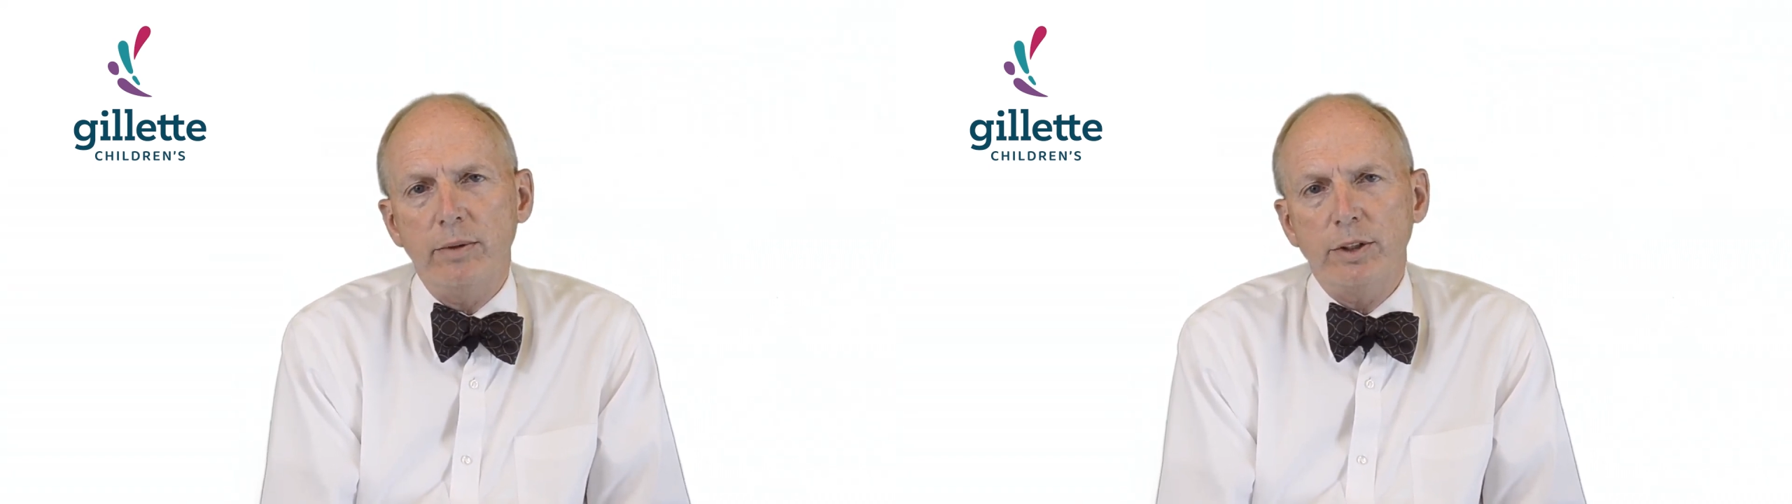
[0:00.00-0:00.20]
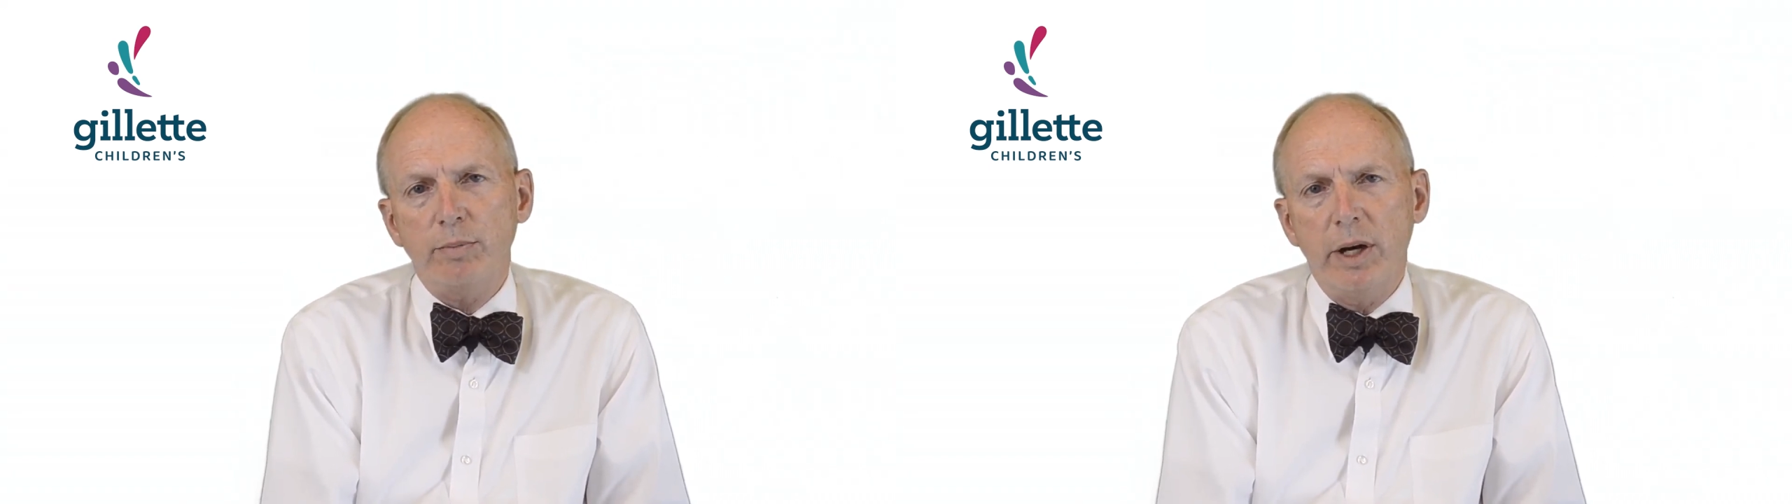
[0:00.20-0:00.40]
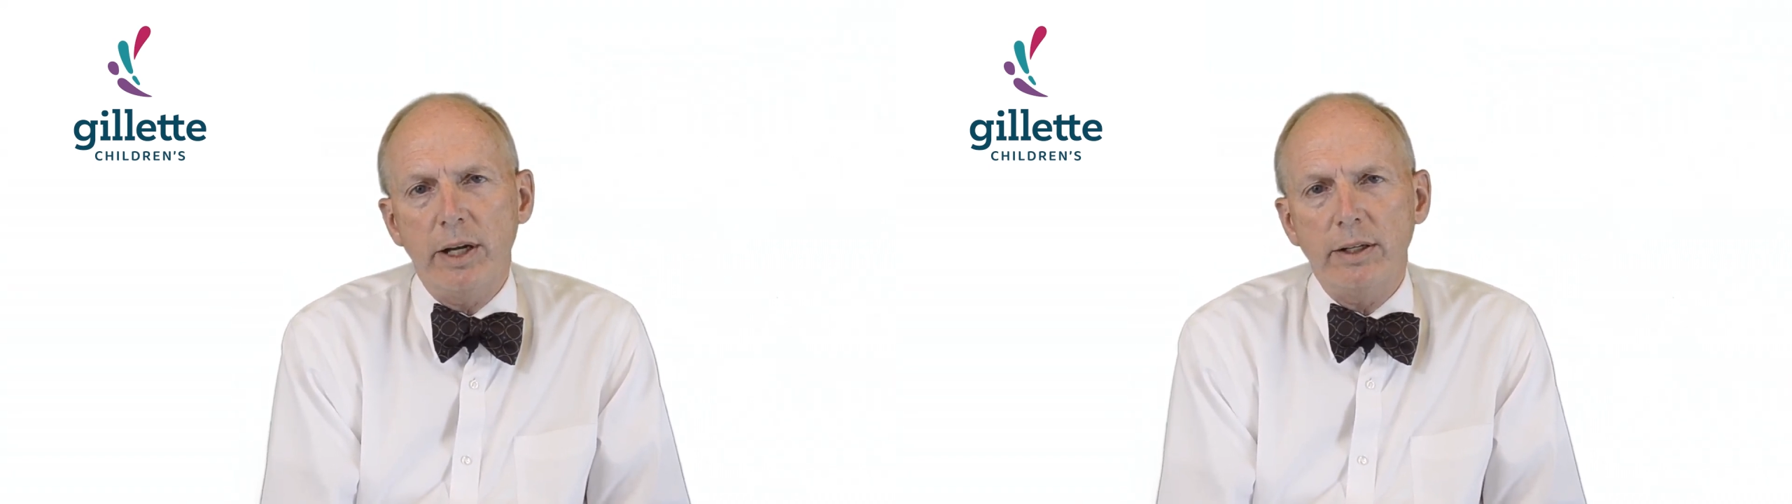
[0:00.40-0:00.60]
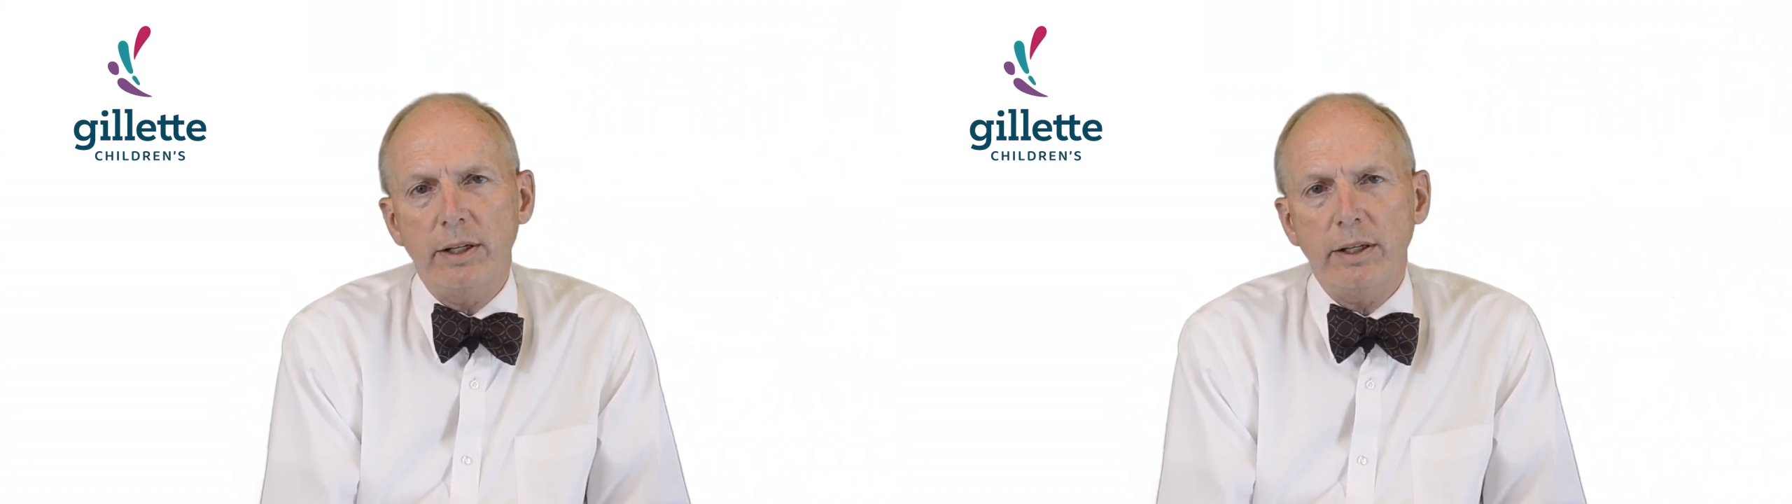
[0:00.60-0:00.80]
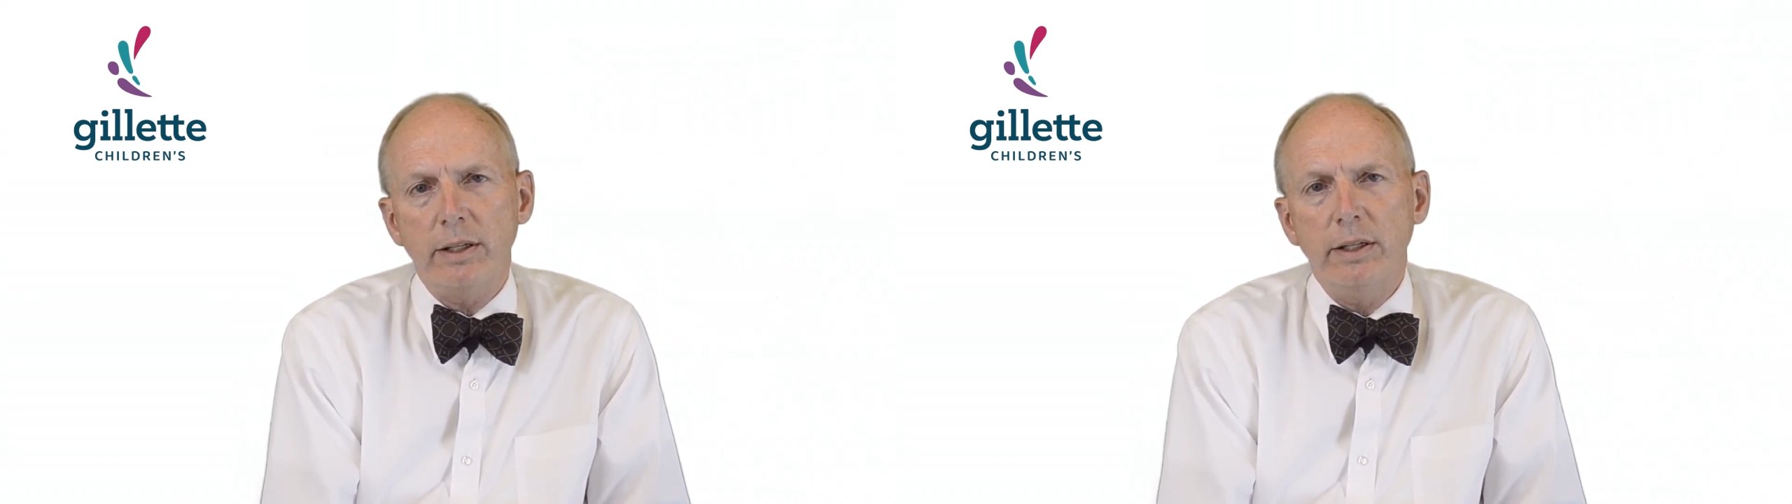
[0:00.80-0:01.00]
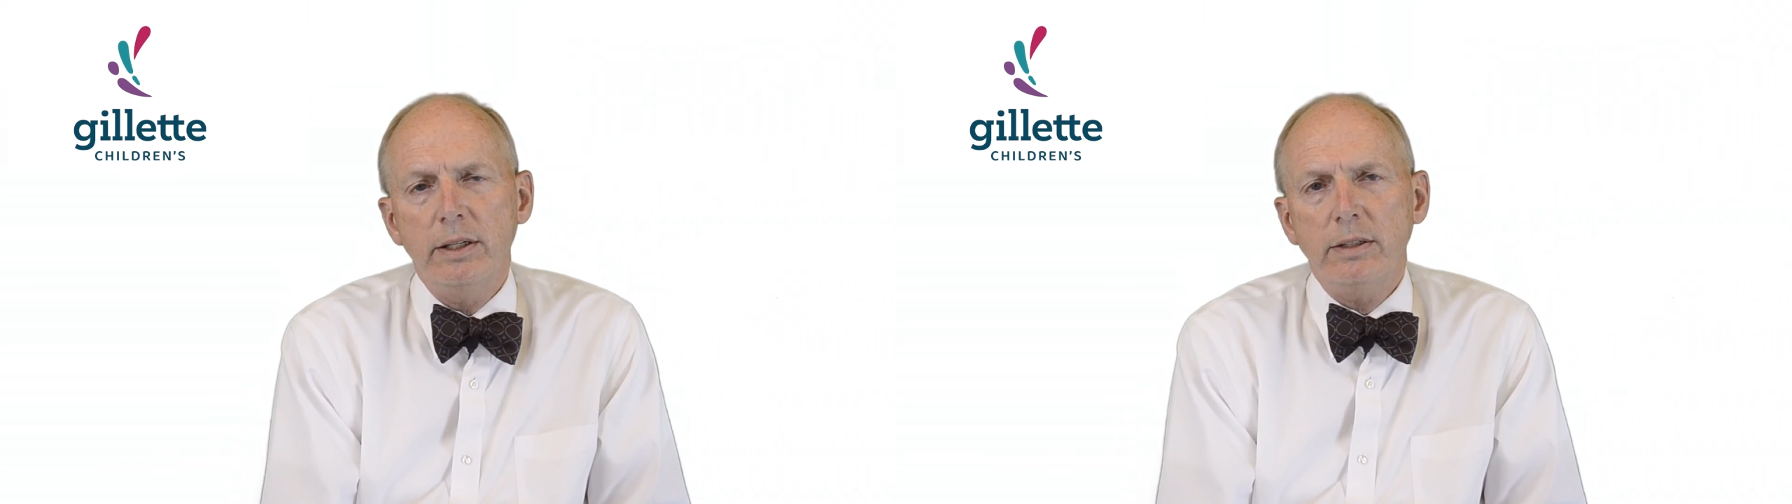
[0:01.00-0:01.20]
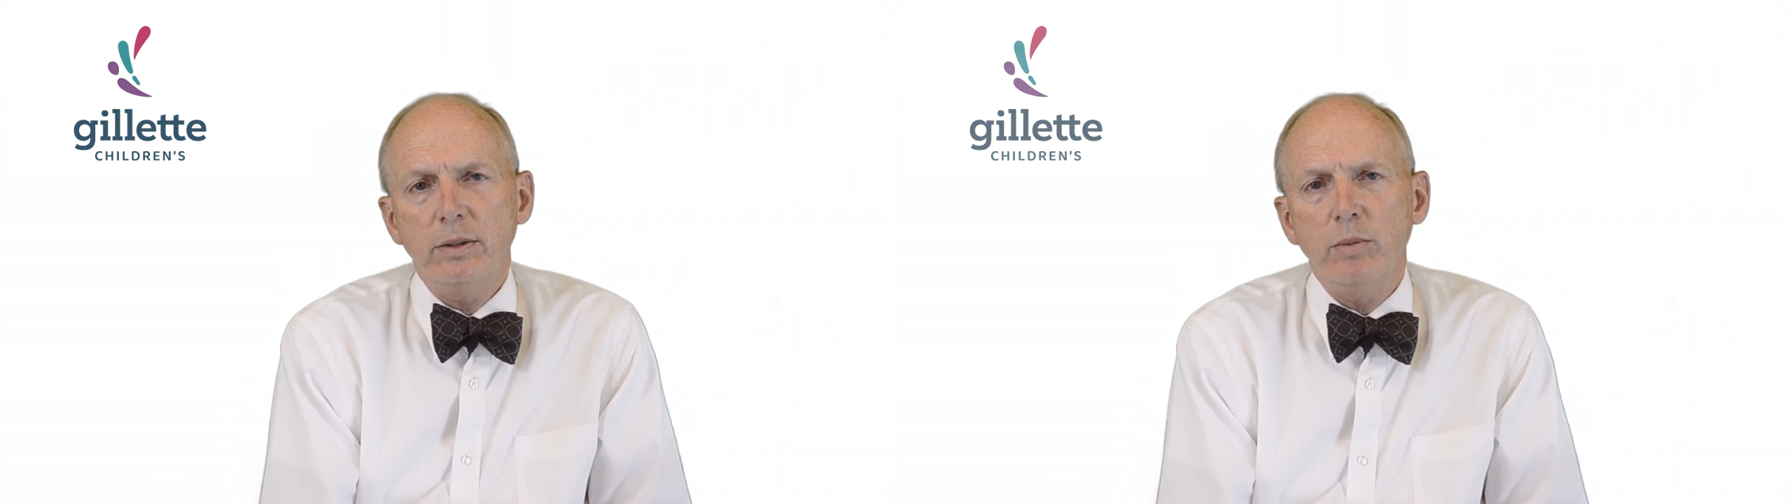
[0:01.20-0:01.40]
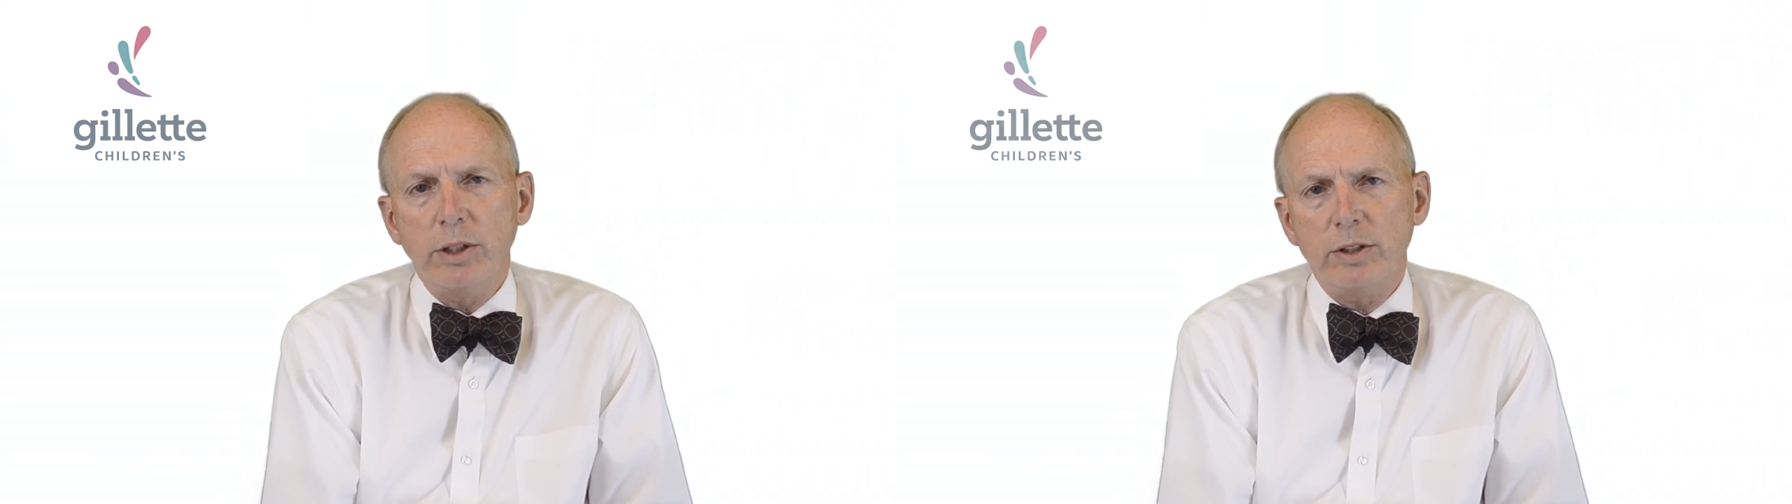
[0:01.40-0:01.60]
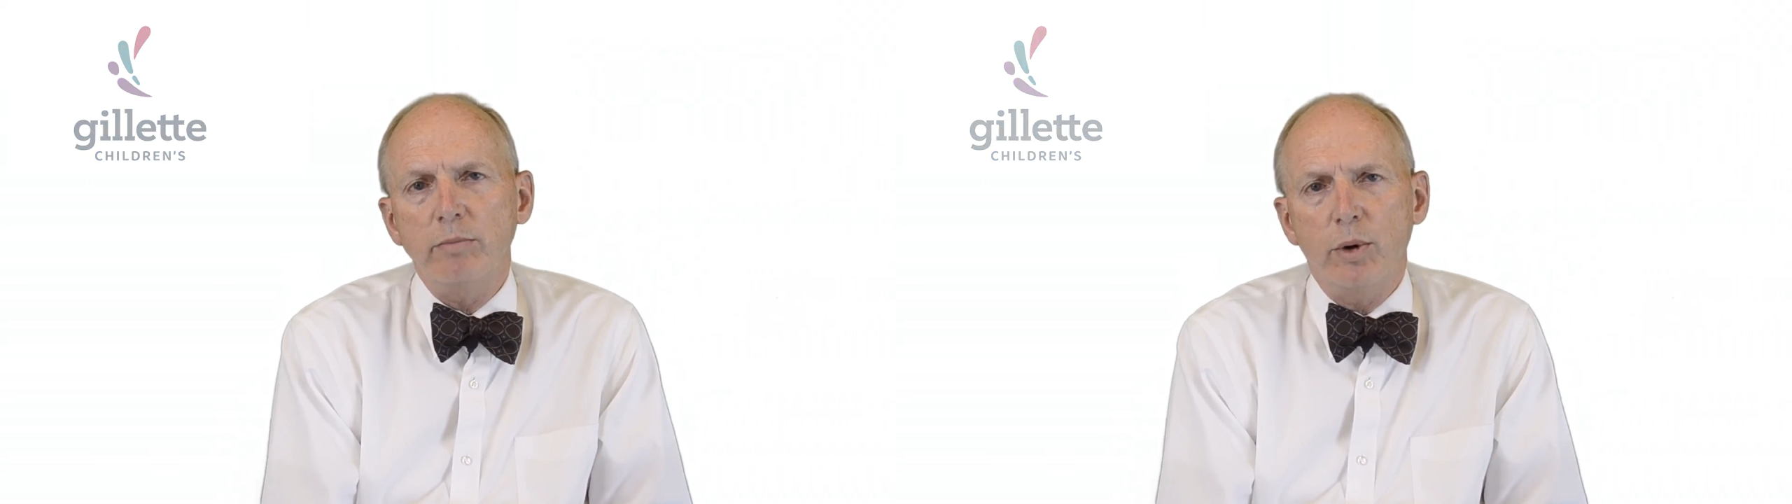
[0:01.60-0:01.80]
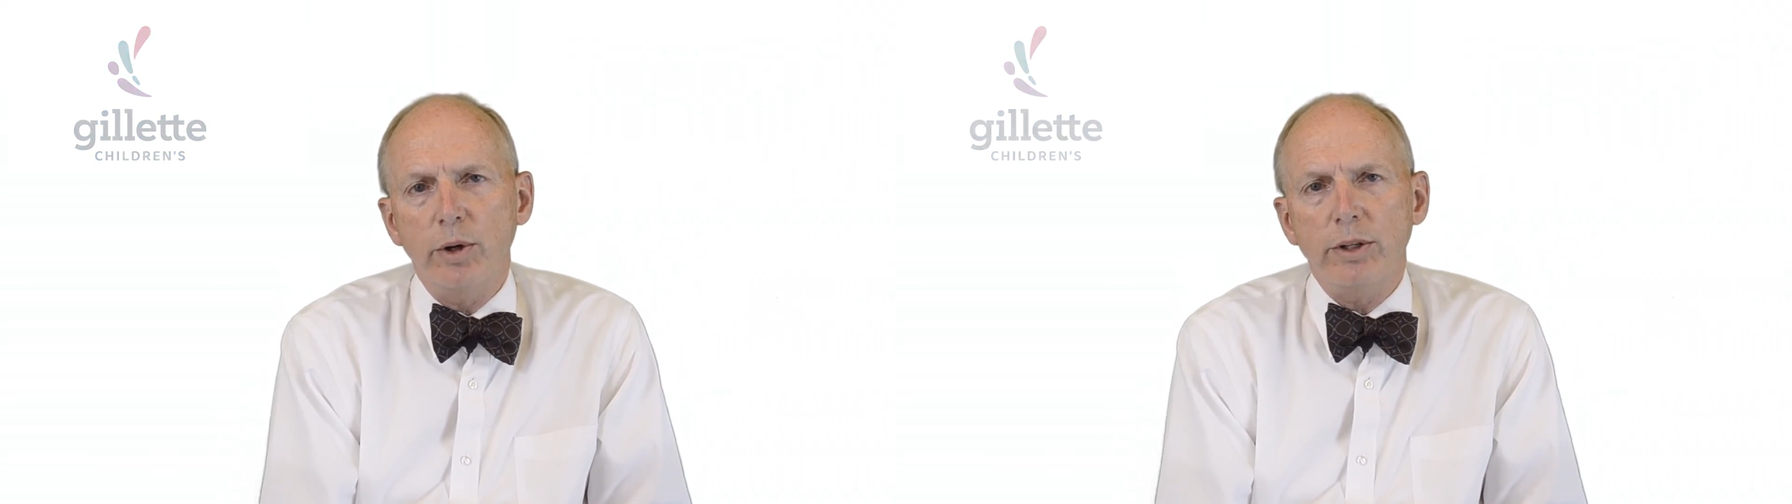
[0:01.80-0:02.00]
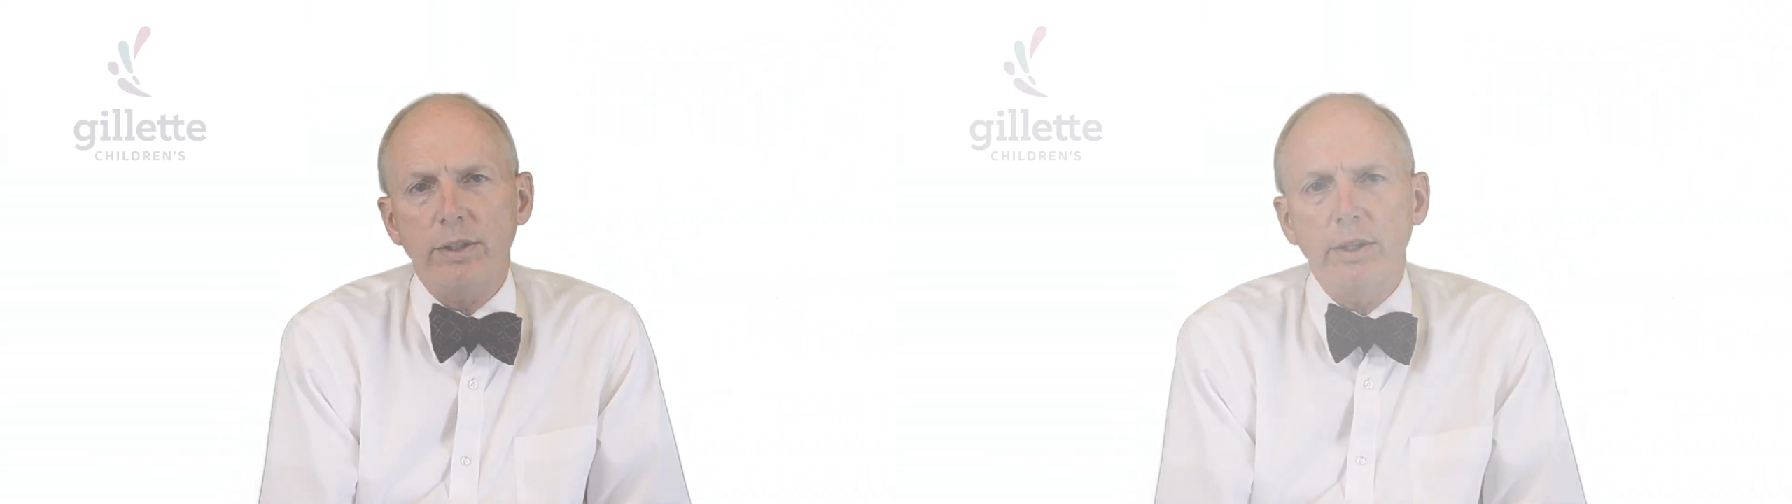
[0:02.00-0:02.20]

responding to what's important to